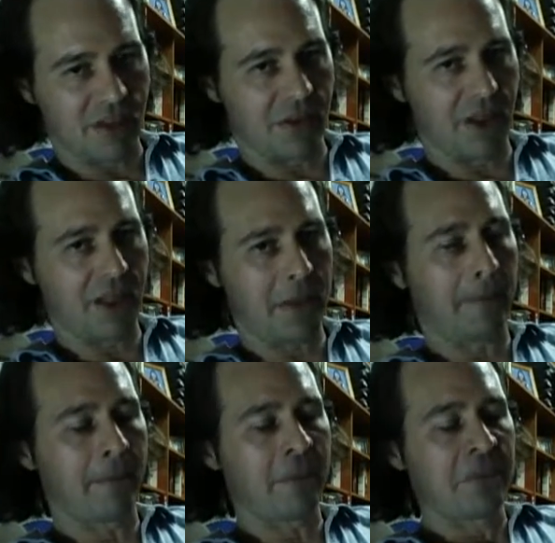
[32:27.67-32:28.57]
okay?
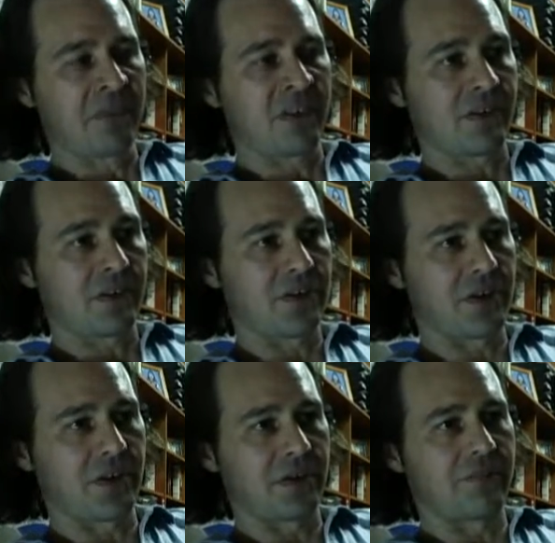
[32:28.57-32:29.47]

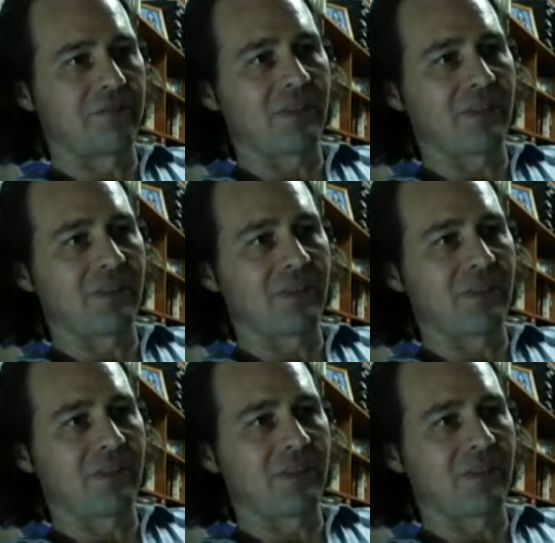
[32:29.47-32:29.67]
So,